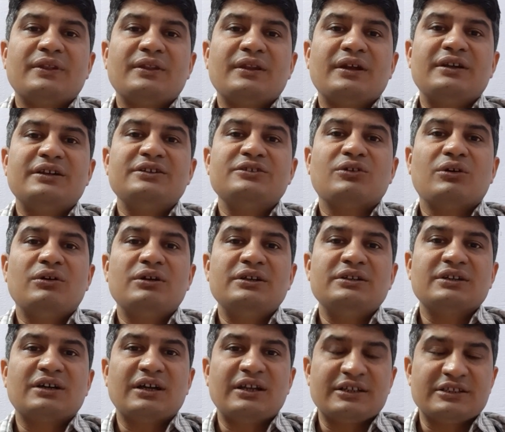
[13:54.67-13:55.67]
that is called
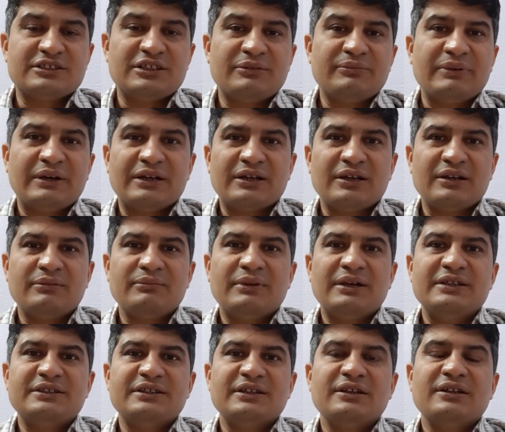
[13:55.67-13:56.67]
as a correction factor in
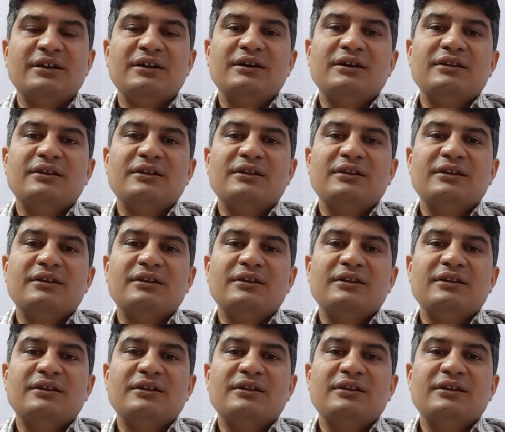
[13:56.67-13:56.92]
medicine.